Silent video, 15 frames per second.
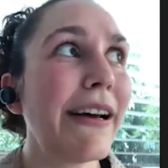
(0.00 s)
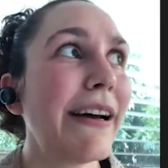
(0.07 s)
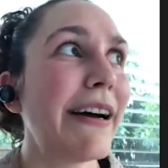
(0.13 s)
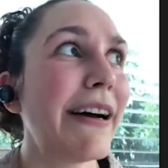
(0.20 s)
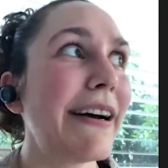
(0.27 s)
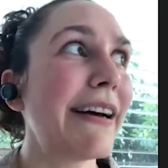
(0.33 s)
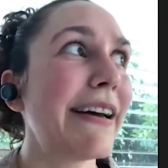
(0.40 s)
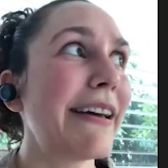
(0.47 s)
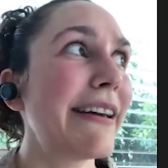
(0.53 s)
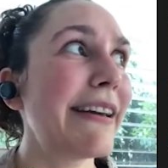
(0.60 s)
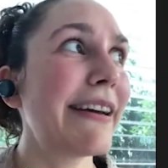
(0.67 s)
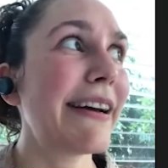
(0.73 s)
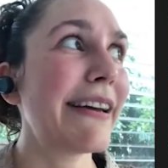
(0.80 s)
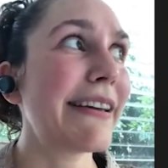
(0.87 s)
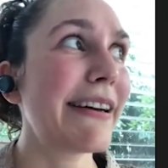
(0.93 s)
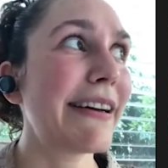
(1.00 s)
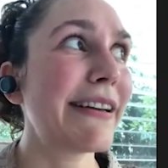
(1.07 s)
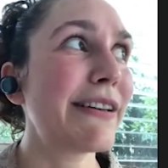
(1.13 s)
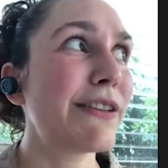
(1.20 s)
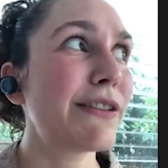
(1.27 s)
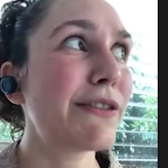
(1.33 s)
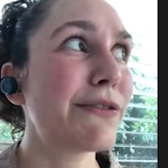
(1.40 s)
I
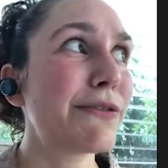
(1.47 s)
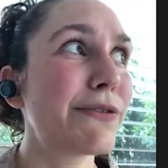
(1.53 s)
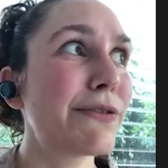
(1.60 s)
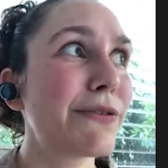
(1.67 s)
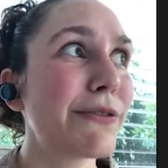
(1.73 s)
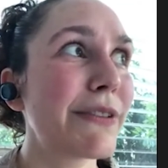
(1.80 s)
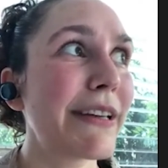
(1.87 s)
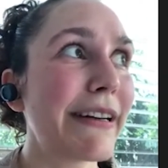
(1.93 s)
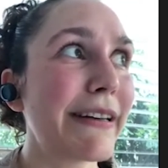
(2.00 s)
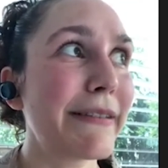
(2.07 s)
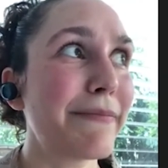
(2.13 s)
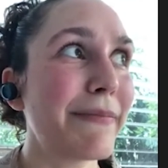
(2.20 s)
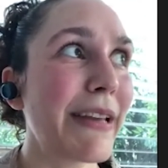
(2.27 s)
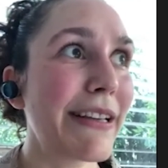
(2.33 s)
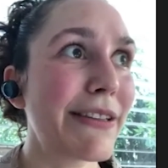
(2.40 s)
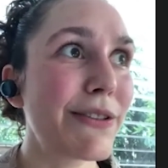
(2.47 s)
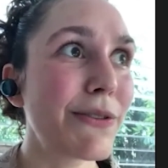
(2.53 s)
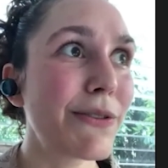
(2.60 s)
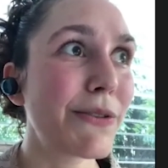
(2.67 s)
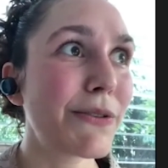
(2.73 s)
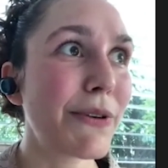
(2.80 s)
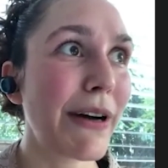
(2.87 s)
kind of had
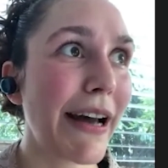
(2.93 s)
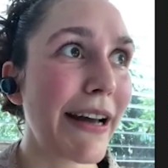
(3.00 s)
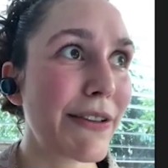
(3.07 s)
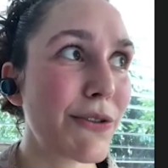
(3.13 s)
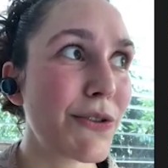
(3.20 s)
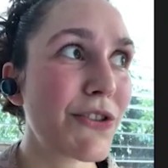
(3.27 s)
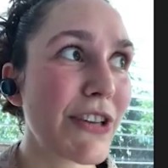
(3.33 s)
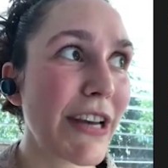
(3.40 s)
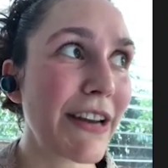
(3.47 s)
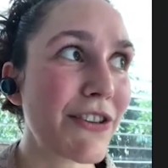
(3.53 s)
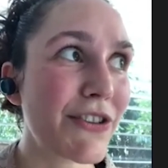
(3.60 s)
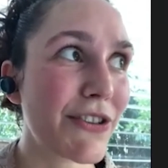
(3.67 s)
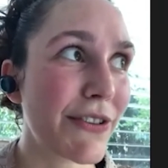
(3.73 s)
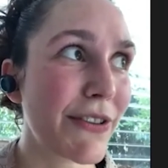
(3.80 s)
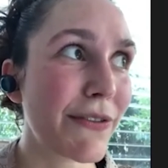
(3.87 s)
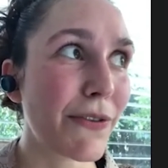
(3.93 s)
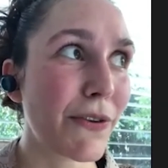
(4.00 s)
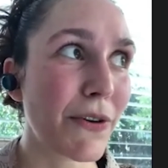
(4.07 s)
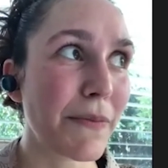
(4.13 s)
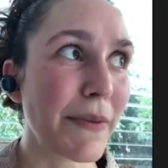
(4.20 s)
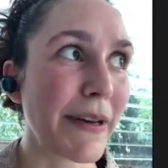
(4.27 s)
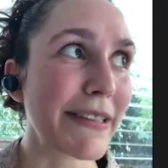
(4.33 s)
to change the
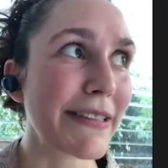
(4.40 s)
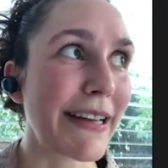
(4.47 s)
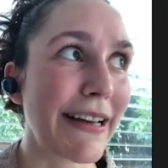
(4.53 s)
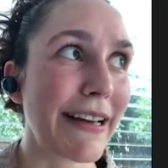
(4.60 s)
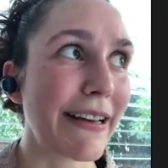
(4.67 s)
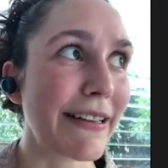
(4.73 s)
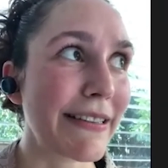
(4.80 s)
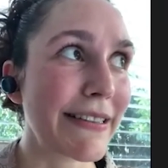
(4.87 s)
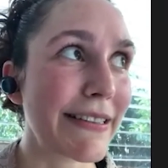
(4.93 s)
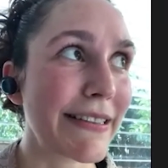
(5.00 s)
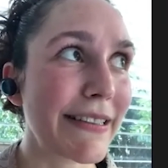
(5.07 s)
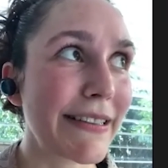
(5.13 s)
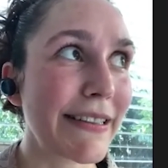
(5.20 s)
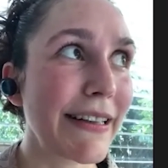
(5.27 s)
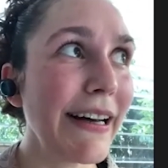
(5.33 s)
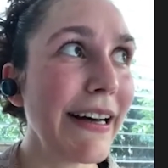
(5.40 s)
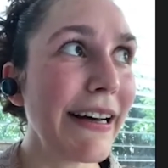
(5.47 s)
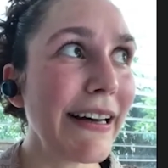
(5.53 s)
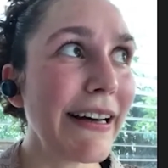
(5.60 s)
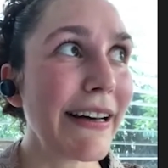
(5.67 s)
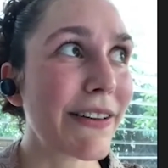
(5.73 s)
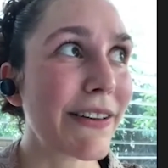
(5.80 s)
format and
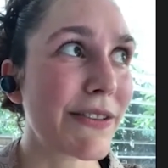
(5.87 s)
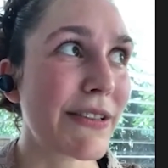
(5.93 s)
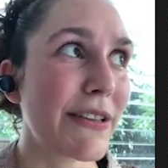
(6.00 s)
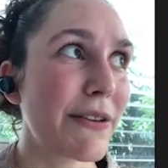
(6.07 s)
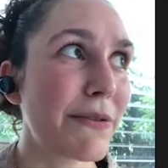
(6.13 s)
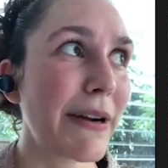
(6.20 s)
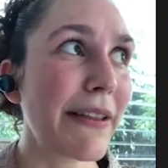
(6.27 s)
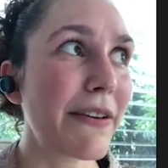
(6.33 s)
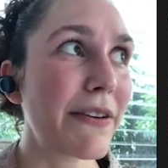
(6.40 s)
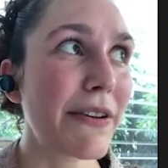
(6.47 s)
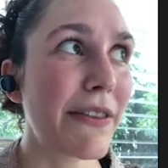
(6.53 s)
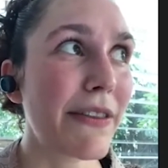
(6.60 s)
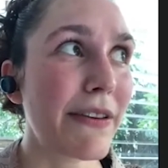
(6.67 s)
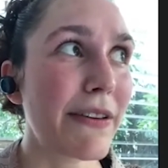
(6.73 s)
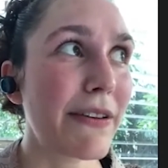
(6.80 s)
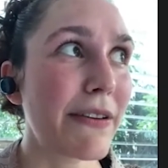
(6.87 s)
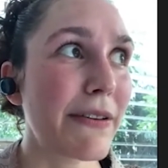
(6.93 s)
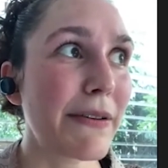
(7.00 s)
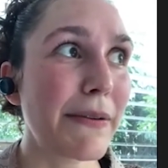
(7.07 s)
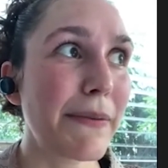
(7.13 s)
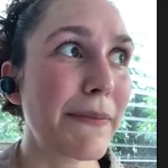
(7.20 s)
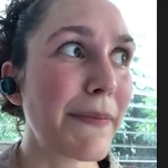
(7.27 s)
consider rather
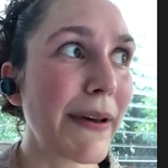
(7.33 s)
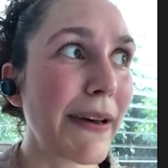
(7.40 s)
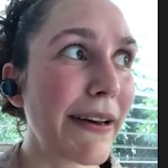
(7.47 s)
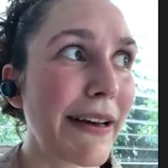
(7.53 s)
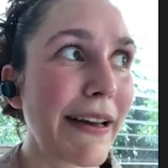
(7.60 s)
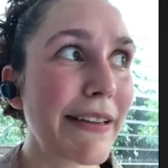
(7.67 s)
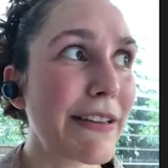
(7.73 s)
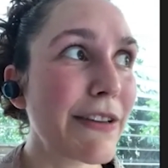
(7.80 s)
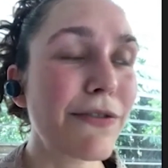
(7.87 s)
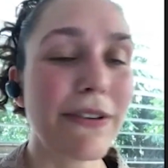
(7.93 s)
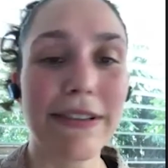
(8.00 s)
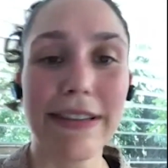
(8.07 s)
a different